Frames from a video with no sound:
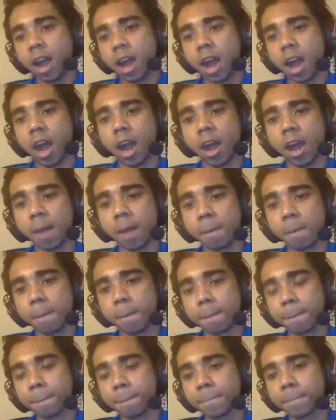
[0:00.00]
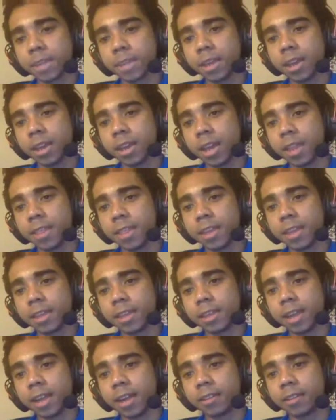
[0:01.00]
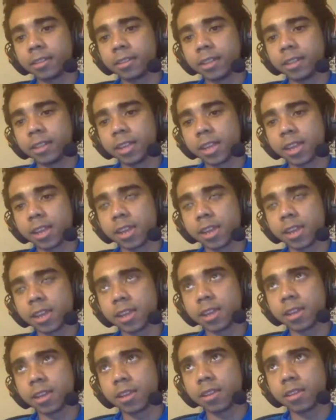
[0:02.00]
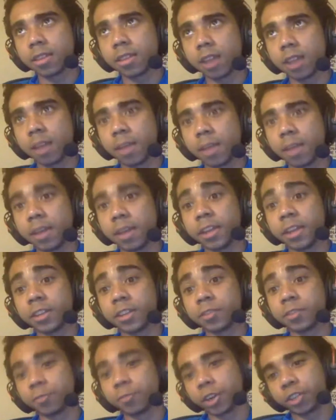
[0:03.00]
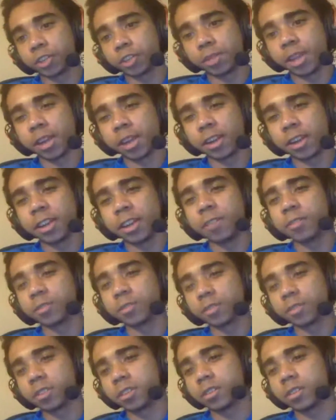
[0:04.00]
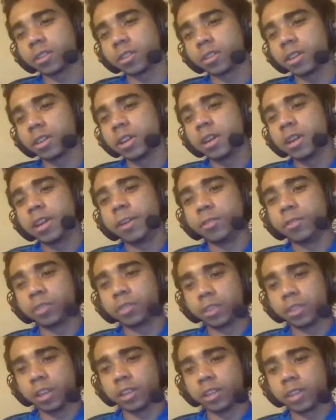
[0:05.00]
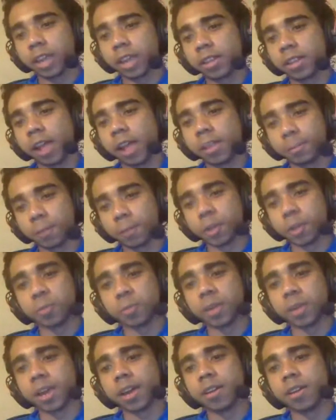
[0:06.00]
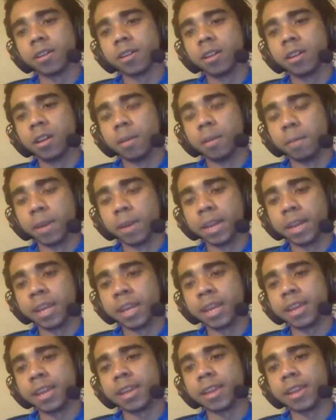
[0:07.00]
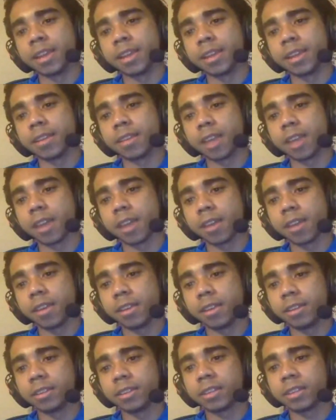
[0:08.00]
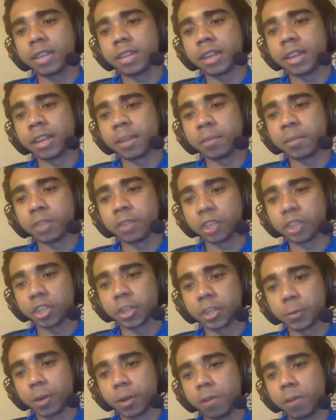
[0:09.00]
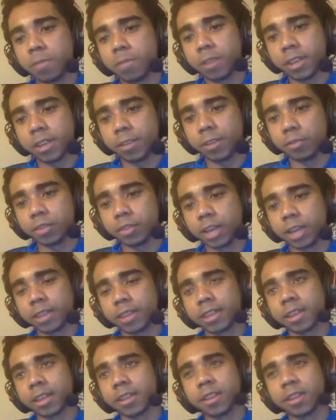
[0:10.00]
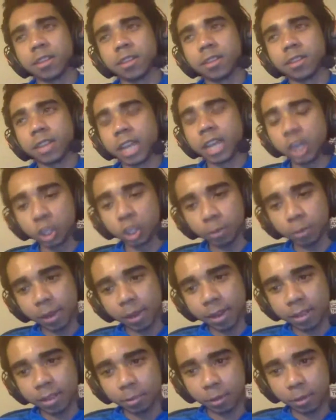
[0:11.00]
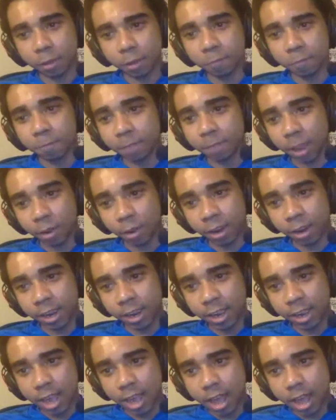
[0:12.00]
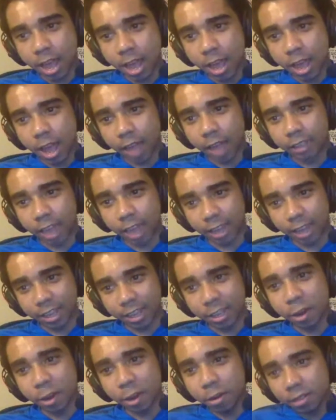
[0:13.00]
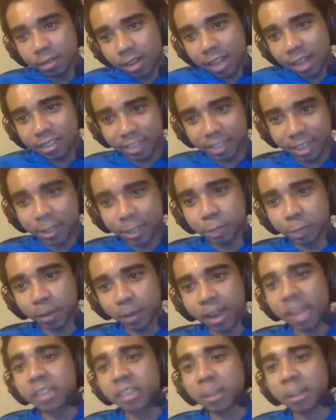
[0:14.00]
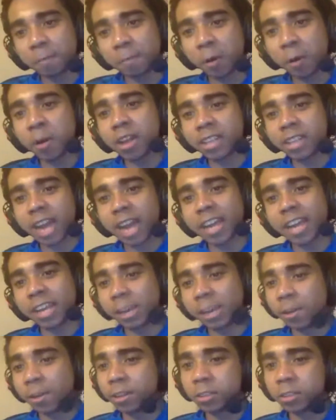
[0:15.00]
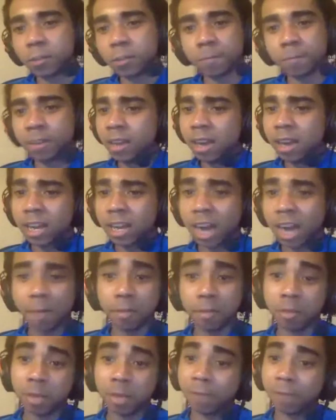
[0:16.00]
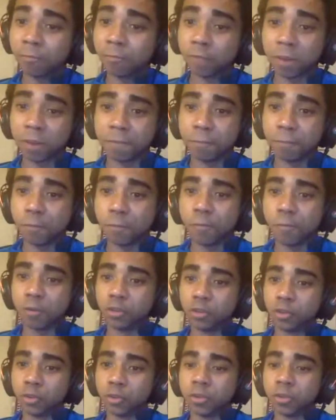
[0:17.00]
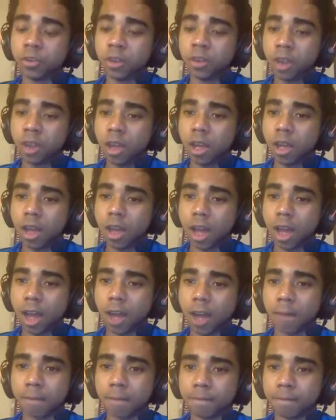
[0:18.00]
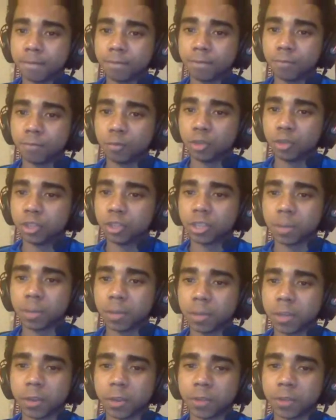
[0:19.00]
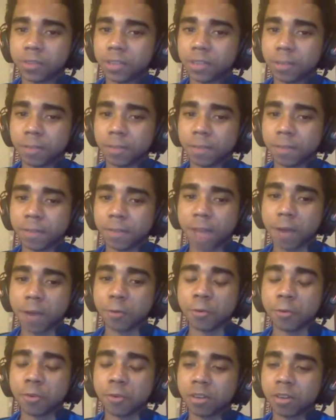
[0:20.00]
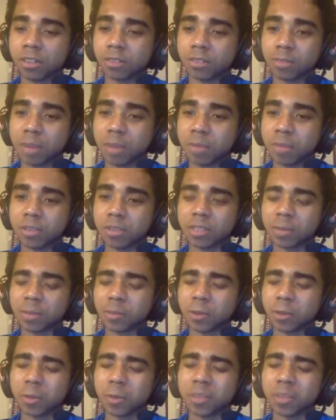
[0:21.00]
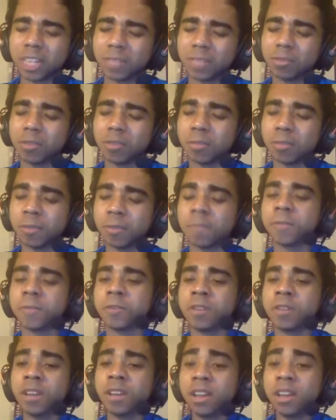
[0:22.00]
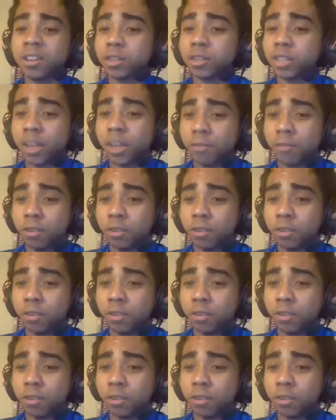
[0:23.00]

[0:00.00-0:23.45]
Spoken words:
And then lastly, I played against a Russian player, and he was exactly like the French player, but he just didn't keep position as well. But he was like that. And then the English players play very attacking, classic English players, very attacking, aggressive. A couple of them even run 4-4-2, which is something you don't see in FIFA at all because people are just so obsessed with the midfield. Just like in real